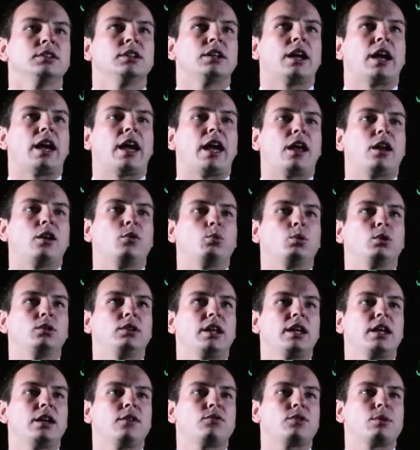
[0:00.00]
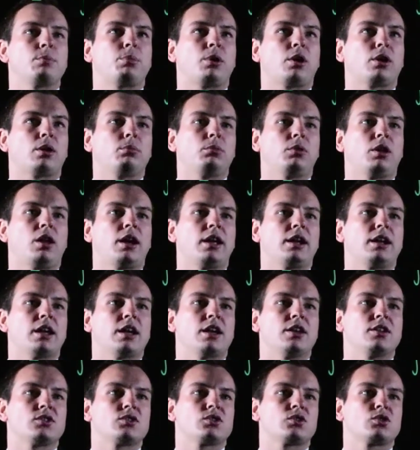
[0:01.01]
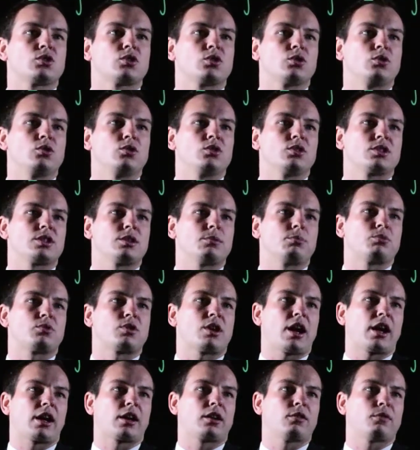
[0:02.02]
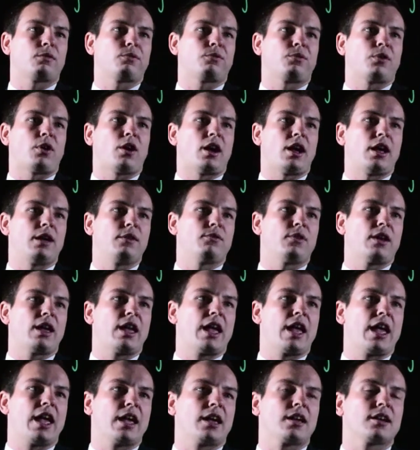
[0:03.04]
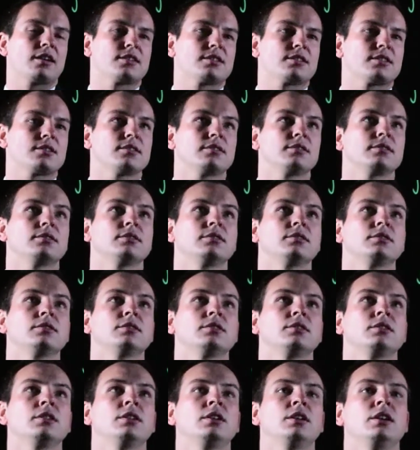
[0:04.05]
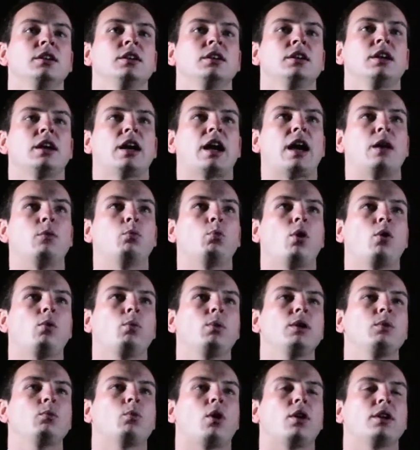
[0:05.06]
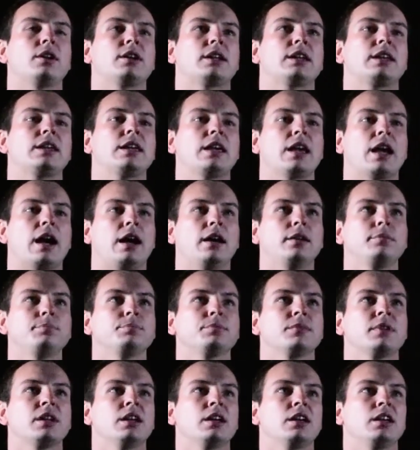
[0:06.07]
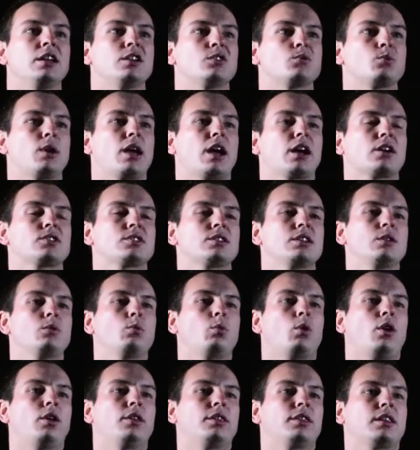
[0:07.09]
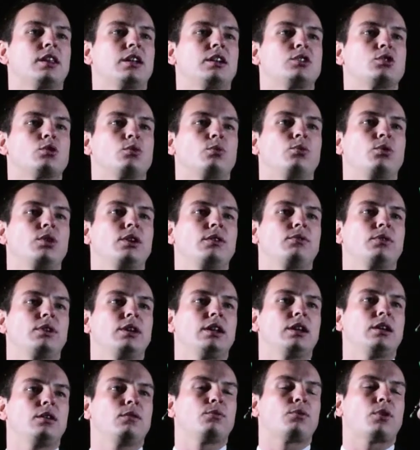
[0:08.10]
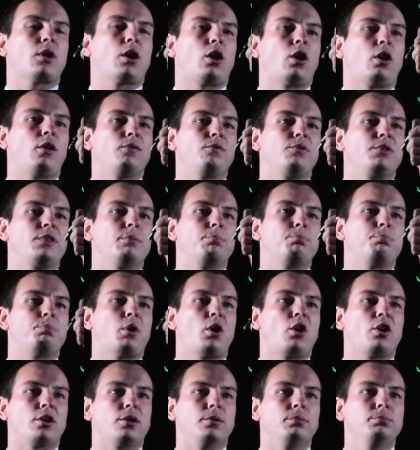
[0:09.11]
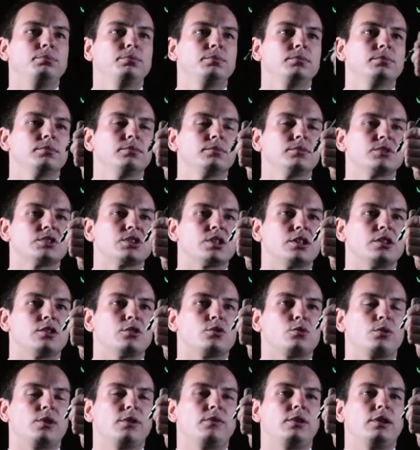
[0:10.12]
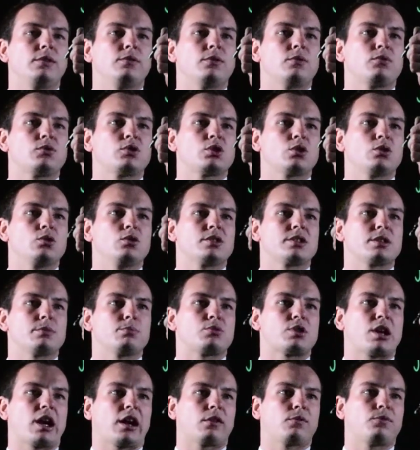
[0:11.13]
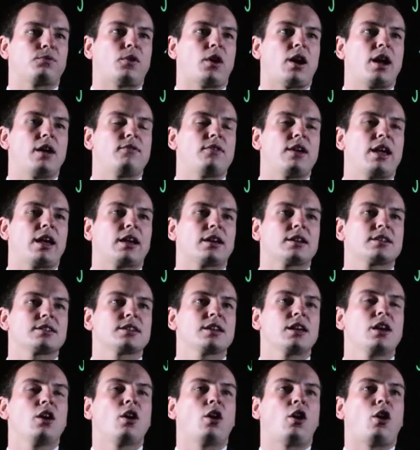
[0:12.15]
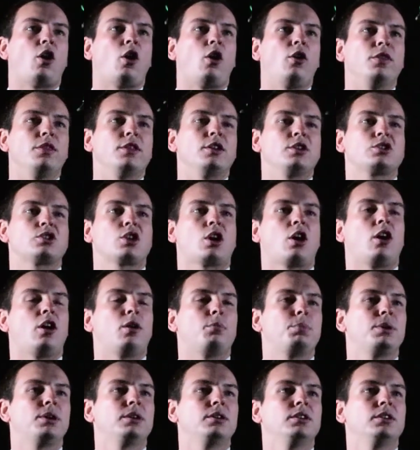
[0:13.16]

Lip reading: And we'll leave the bottom line as 2 subtract 5x. And what we want here is we actually want the derivative of the bottom, so the derivative of 2 subtract 5x on the top.